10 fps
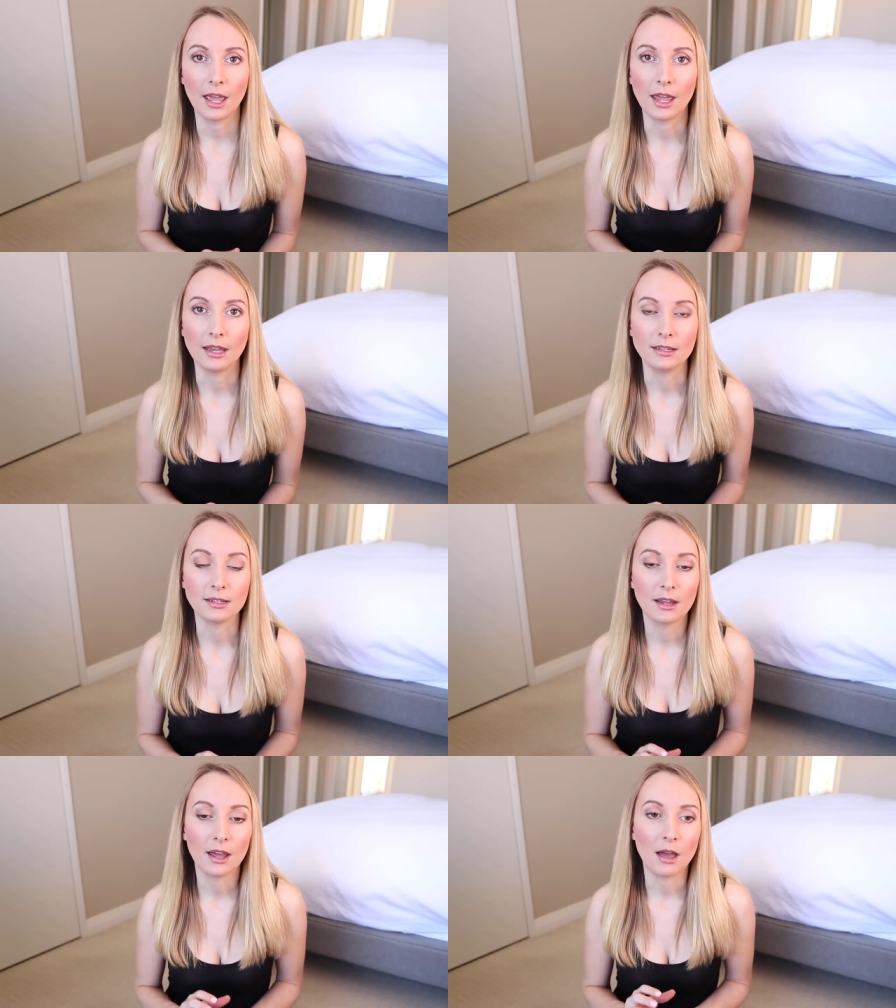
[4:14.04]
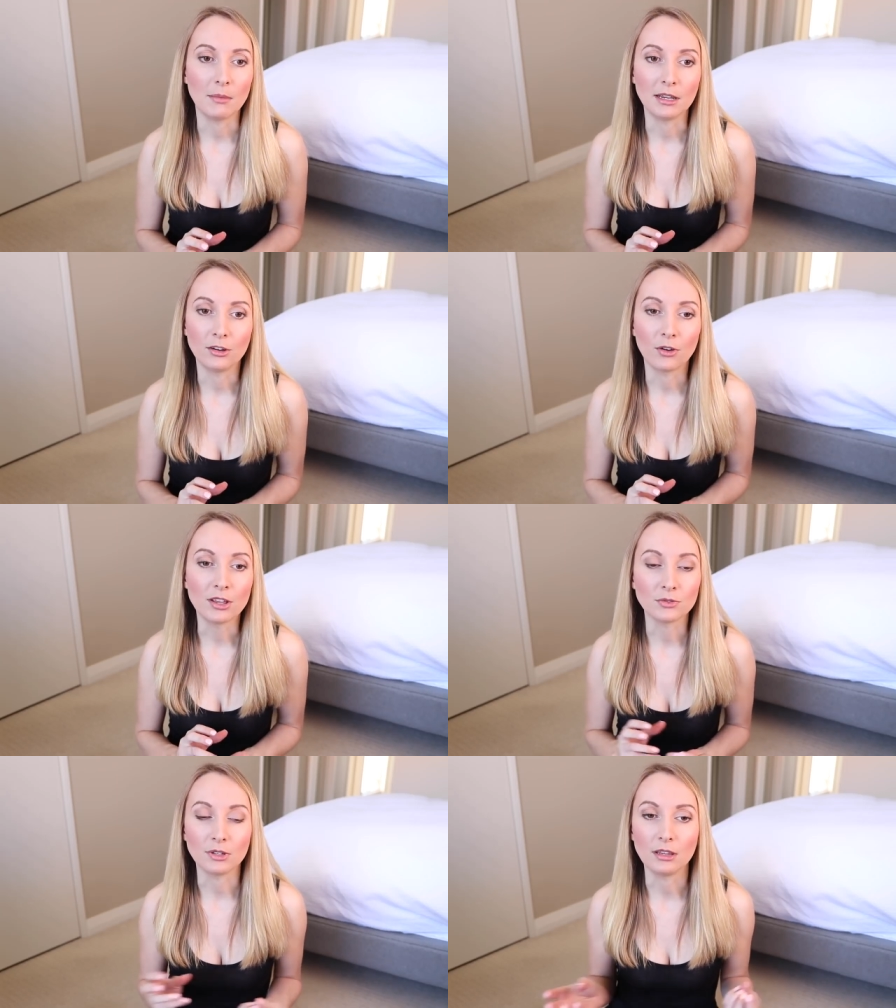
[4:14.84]
and i mean
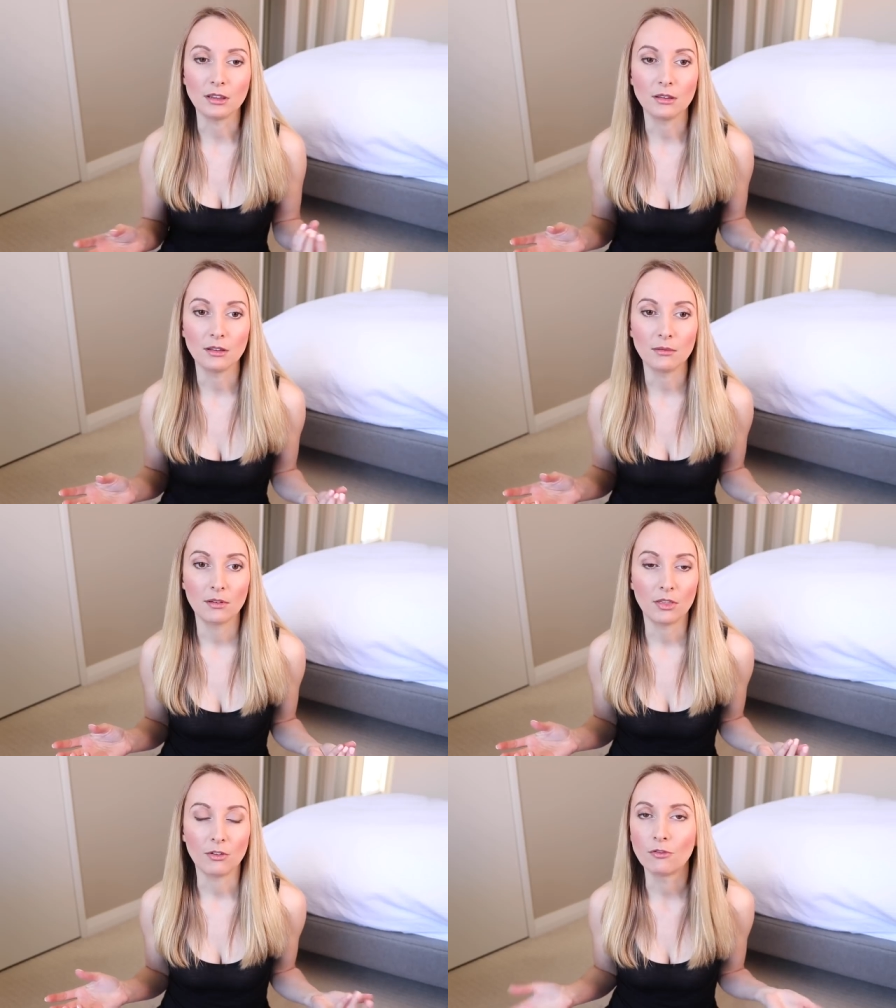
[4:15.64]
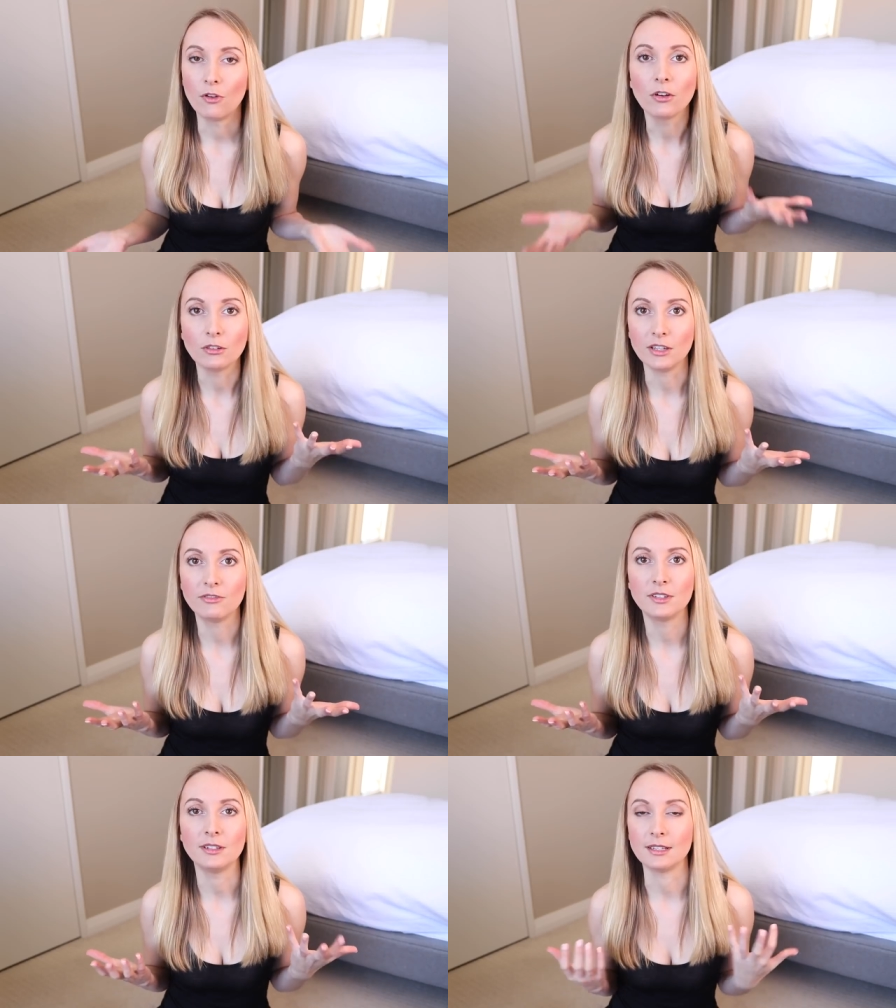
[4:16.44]
gradually the fog
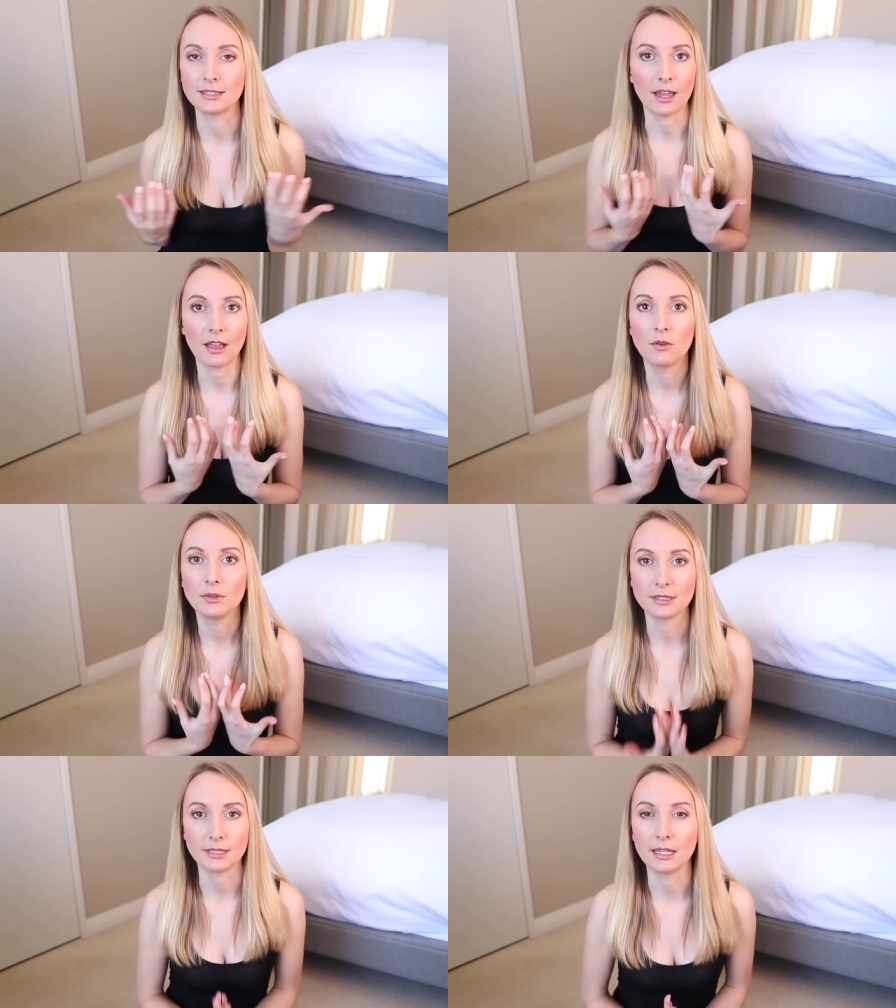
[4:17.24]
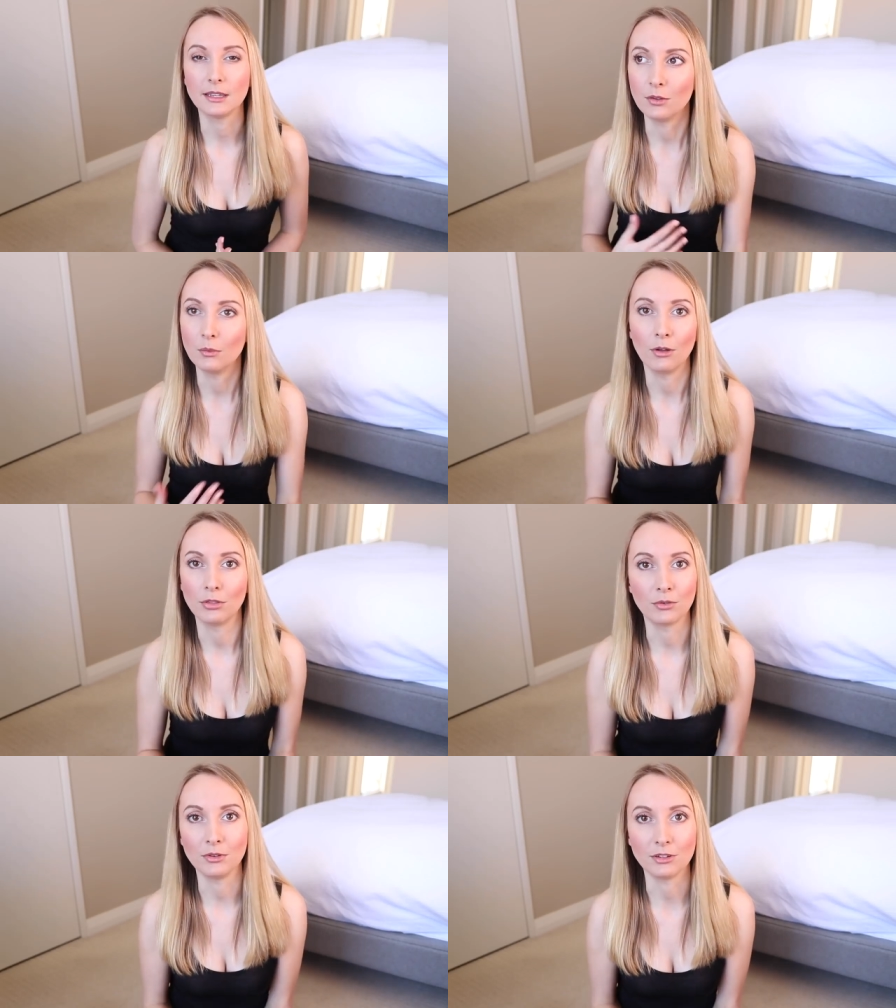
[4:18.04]
lifted it's like i was seeing the
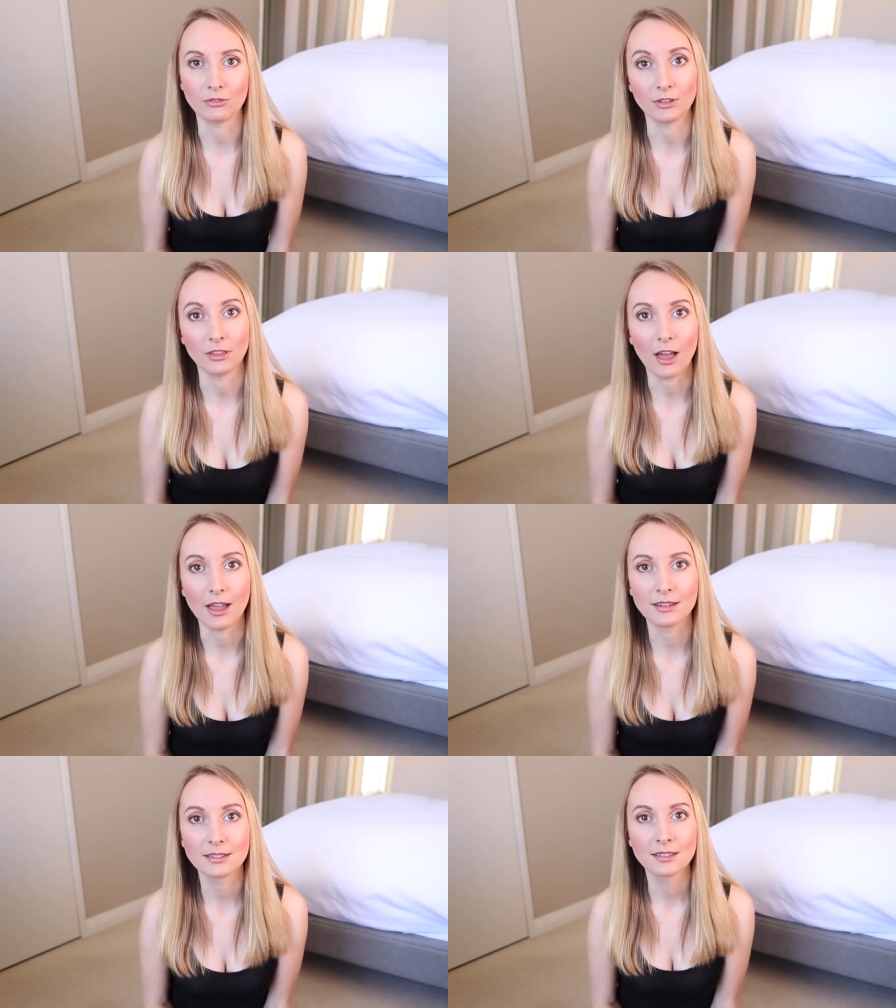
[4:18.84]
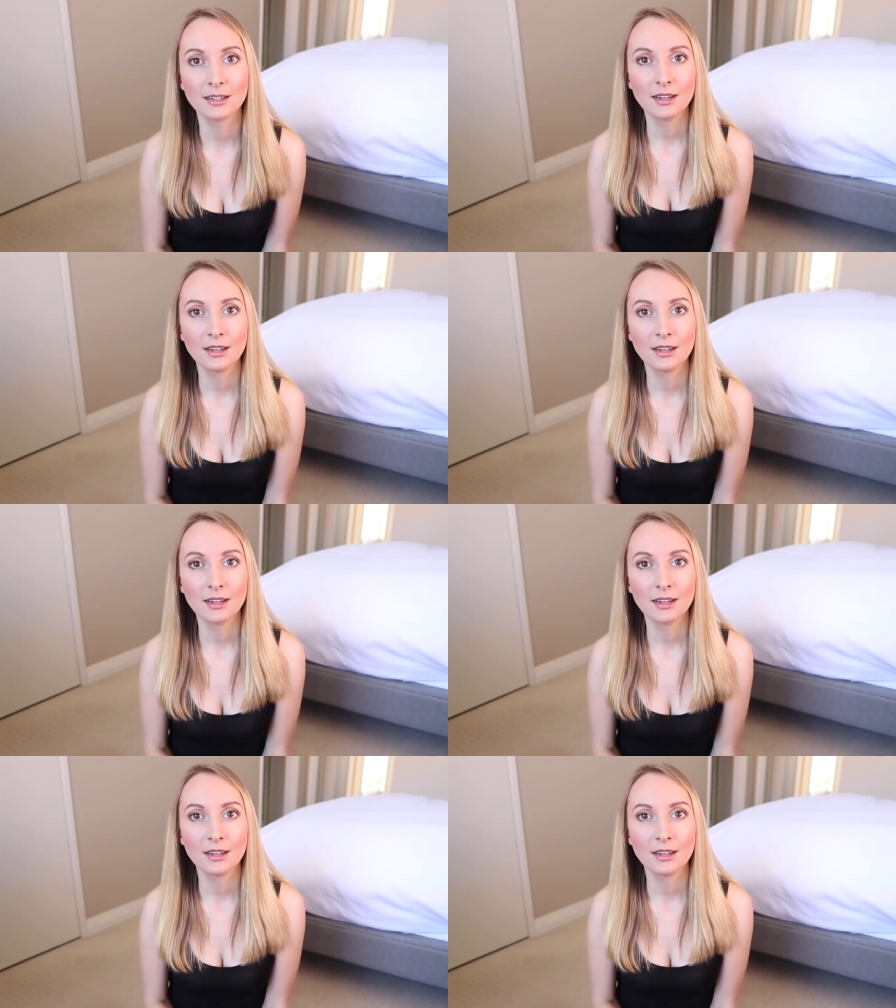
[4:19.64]
world through a different light